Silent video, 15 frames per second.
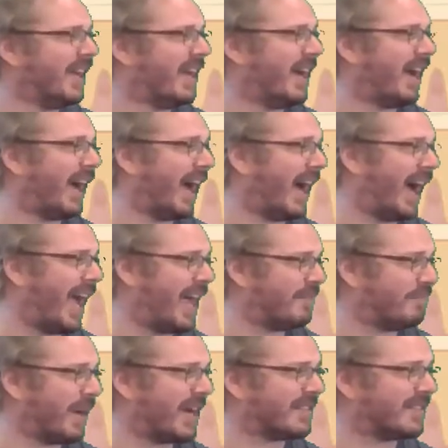And
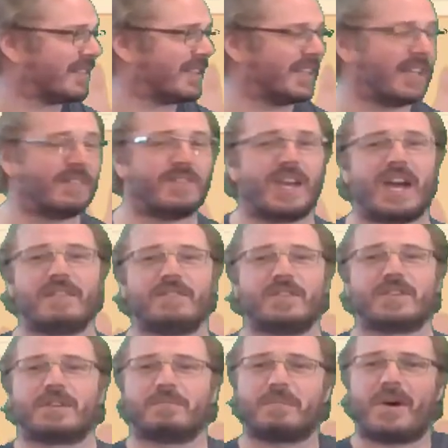basically, if you have a look
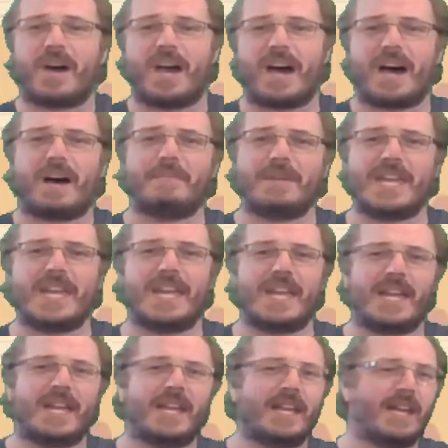at my arm here,
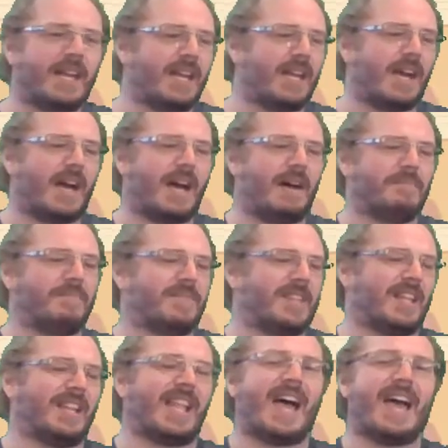the
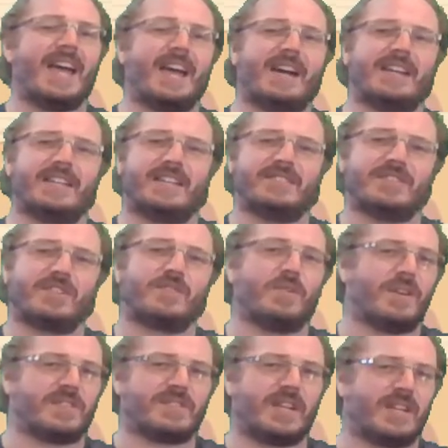layer is a
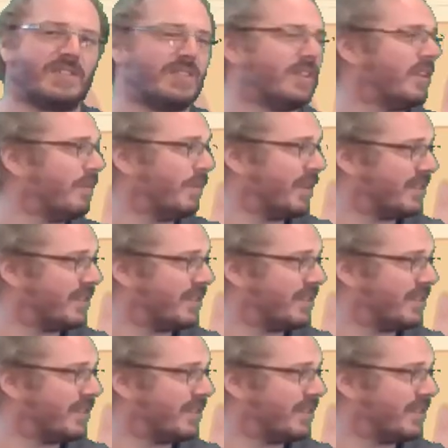cross-section that we're seeing